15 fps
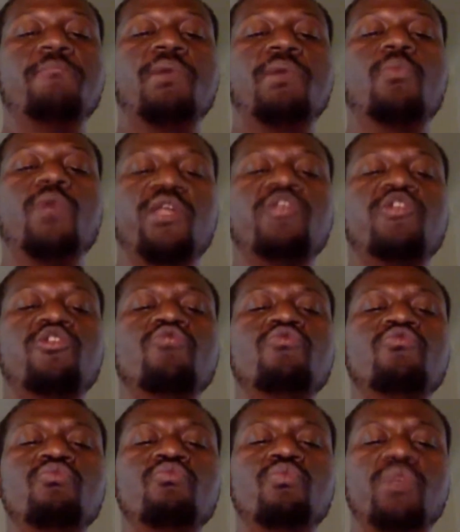But when
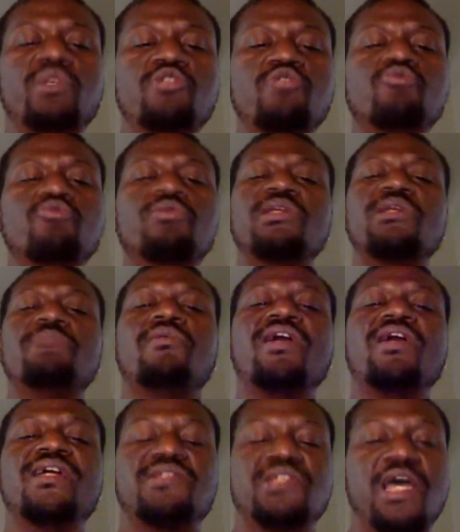you really
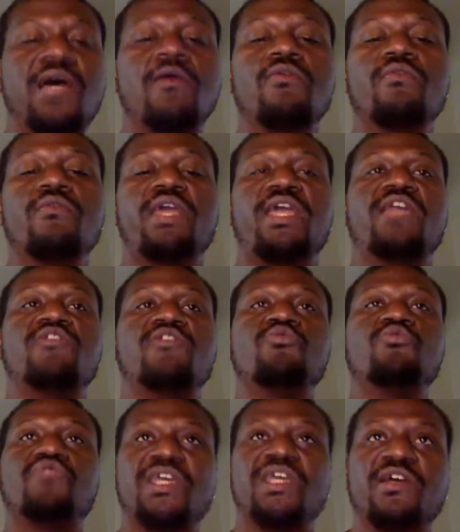branch out and you
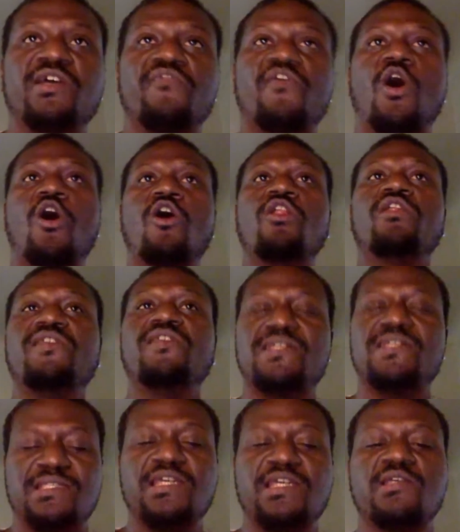think of all of
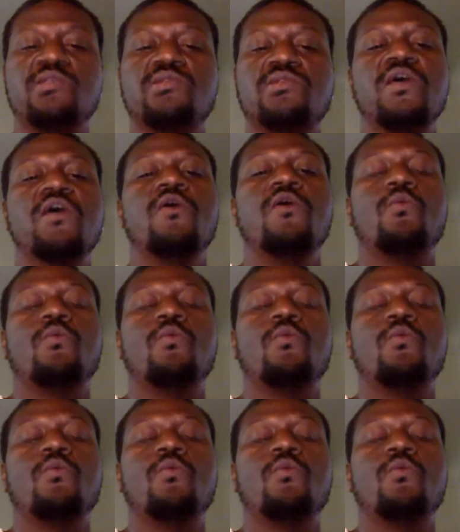these things